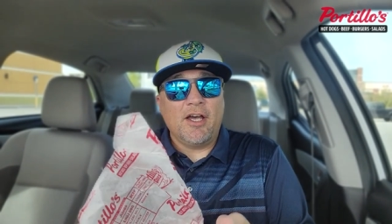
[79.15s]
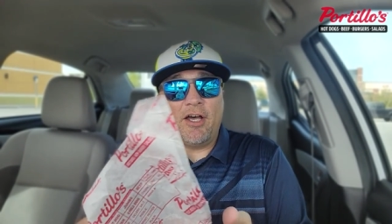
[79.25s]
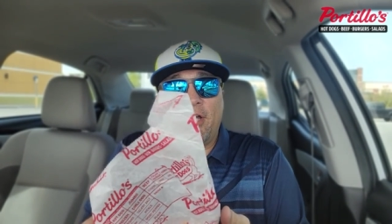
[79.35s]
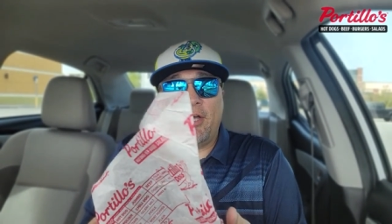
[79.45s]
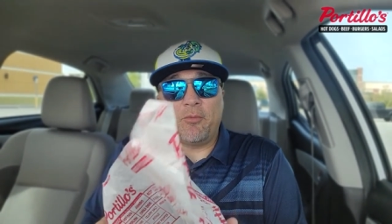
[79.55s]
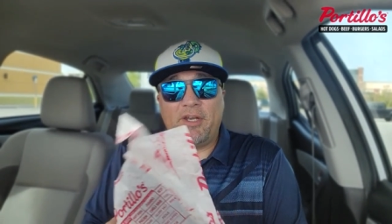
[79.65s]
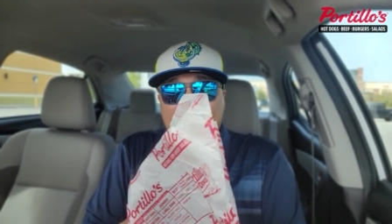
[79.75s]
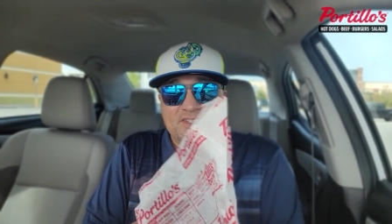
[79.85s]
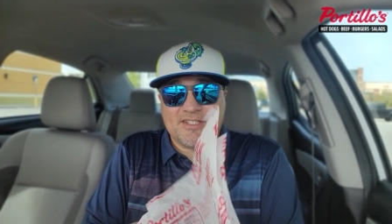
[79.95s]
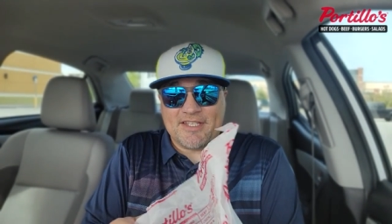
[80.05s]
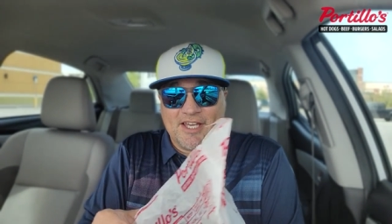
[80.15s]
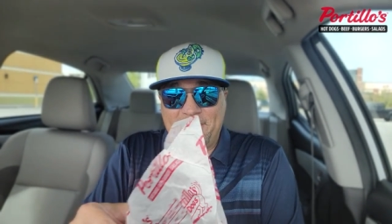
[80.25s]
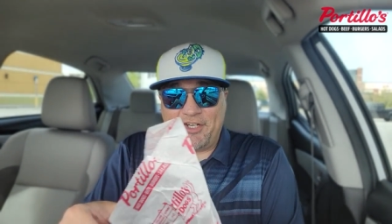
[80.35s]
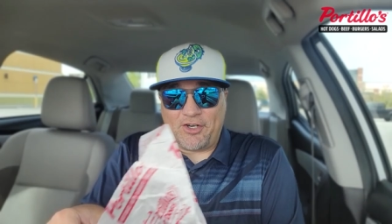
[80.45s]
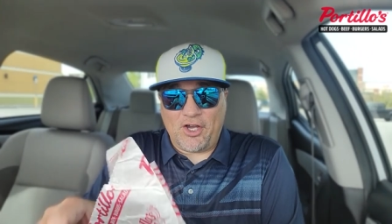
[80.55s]
Uh, what else is on
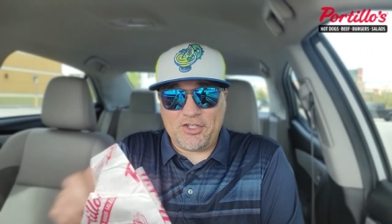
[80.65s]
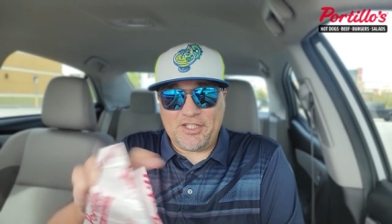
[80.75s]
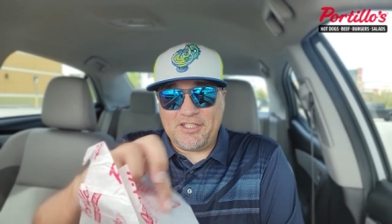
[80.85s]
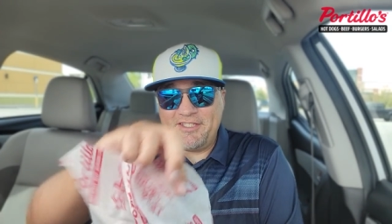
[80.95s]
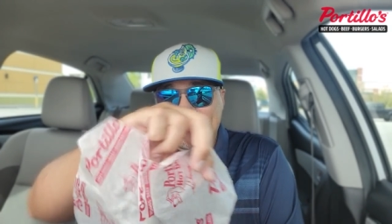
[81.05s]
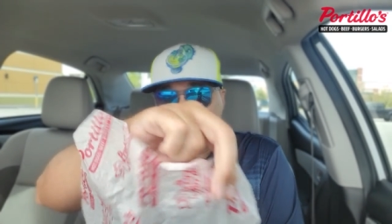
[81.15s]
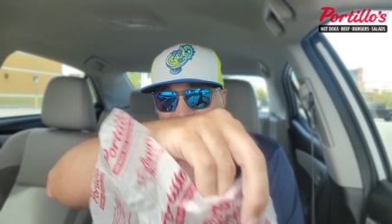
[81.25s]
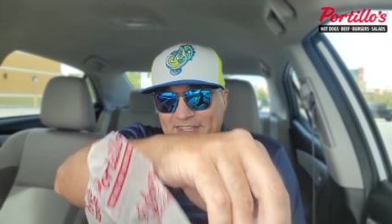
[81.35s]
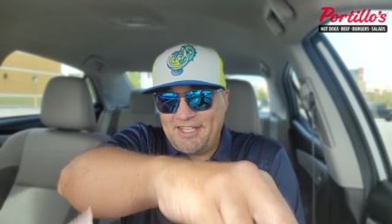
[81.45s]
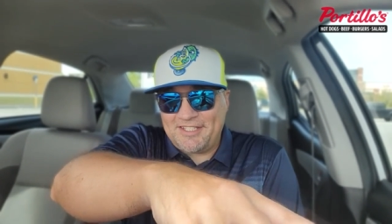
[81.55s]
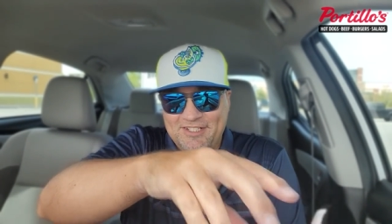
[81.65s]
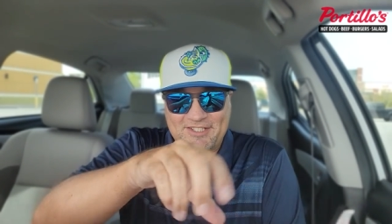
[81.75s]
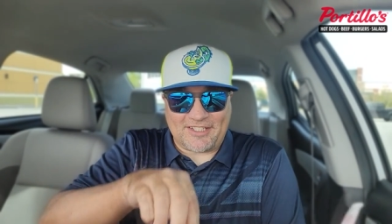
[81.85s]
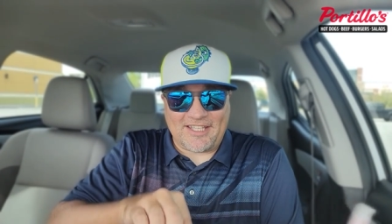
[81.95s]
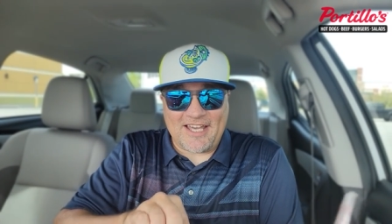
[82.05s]
here? Onions, I think.
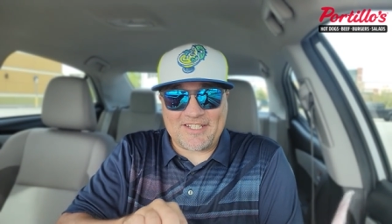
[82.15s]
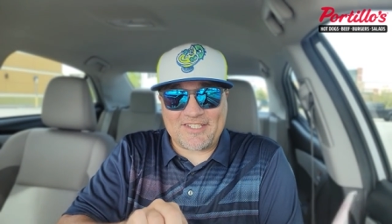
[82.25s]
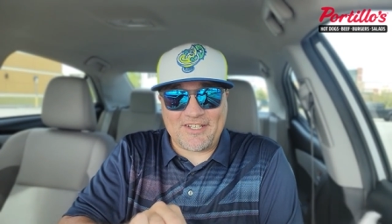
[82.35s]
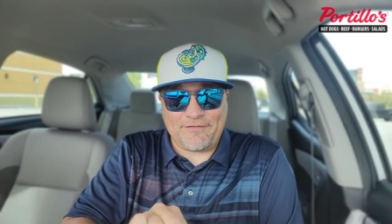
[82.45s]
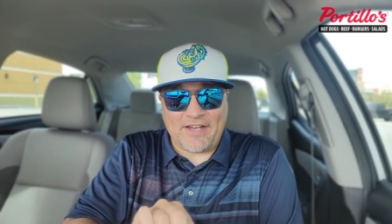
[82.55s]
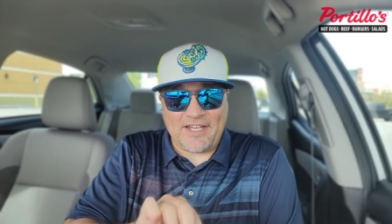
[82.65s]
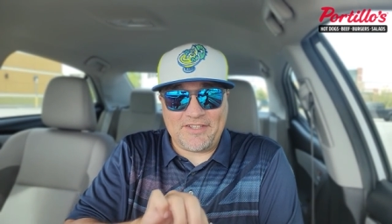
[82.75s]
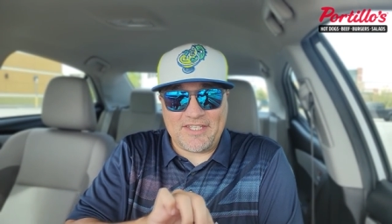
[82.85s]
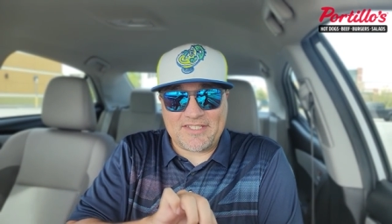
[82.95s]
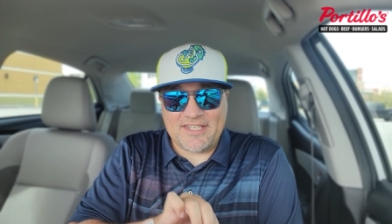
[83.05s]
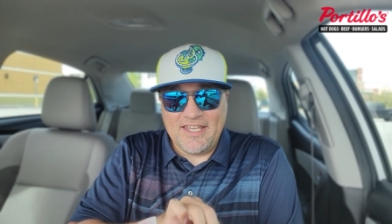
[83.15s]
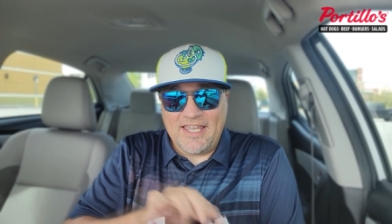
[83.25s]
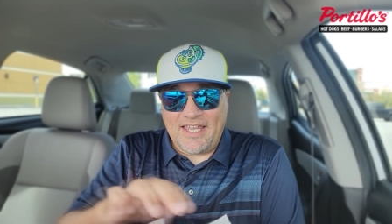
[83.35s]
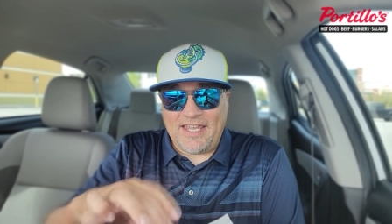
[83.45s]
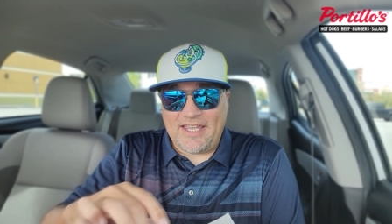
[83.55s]
There's a lot of stuff on this.
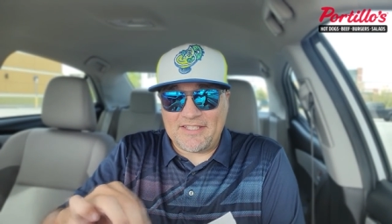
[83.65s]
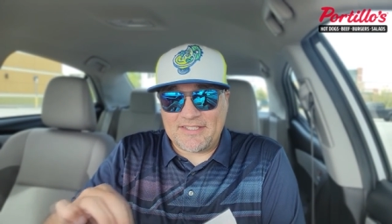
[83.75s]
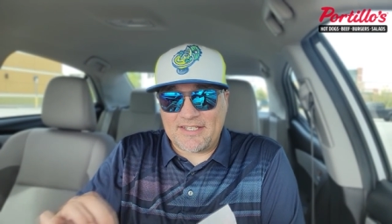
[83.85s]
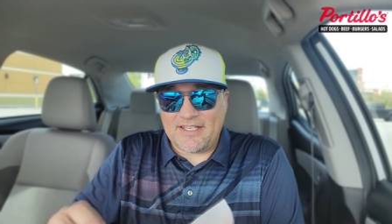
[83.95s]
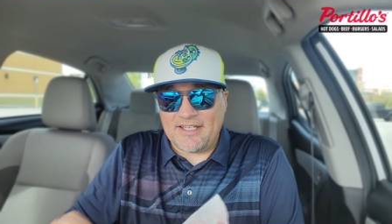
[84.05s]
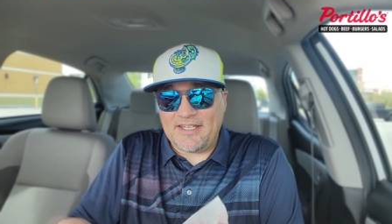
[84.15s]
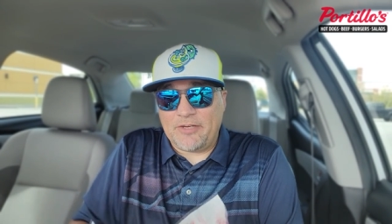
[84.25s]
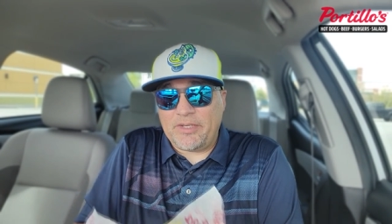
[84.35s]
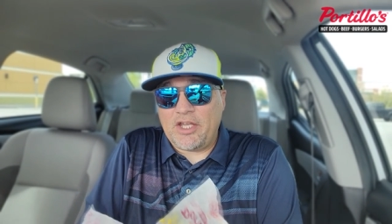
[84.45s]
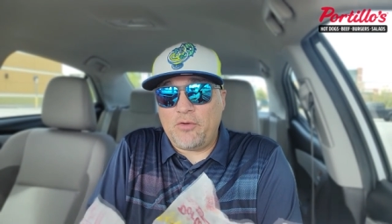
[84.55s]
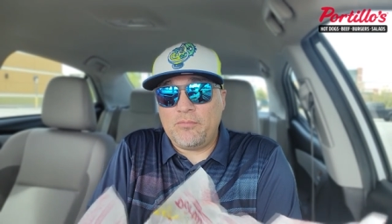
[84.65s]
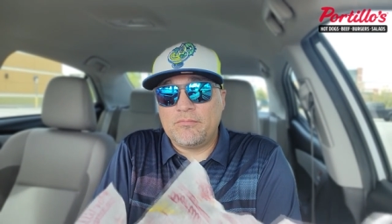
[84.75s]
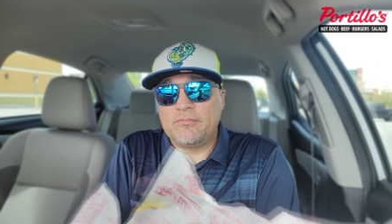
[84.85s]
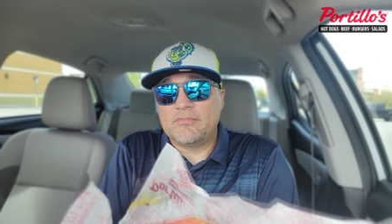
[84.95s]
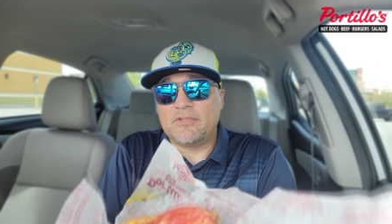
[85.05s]
And here we go.
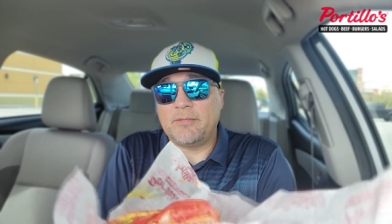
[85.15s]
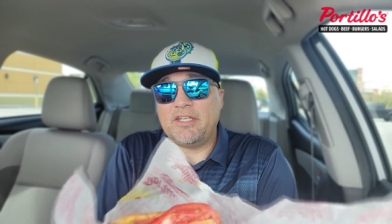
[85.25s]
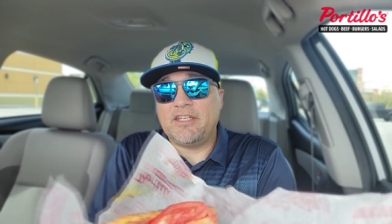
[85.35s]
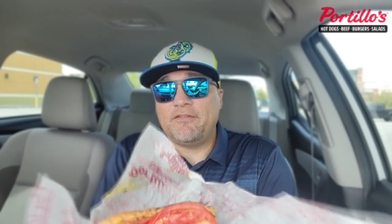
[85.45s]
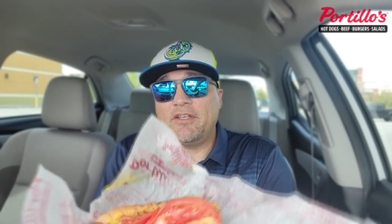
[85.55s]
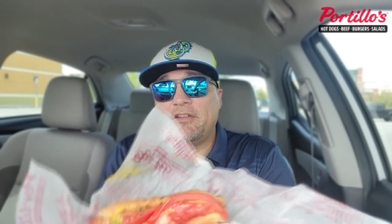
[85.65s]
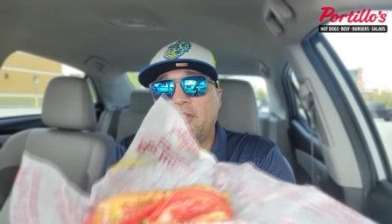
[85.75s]
Let me give you a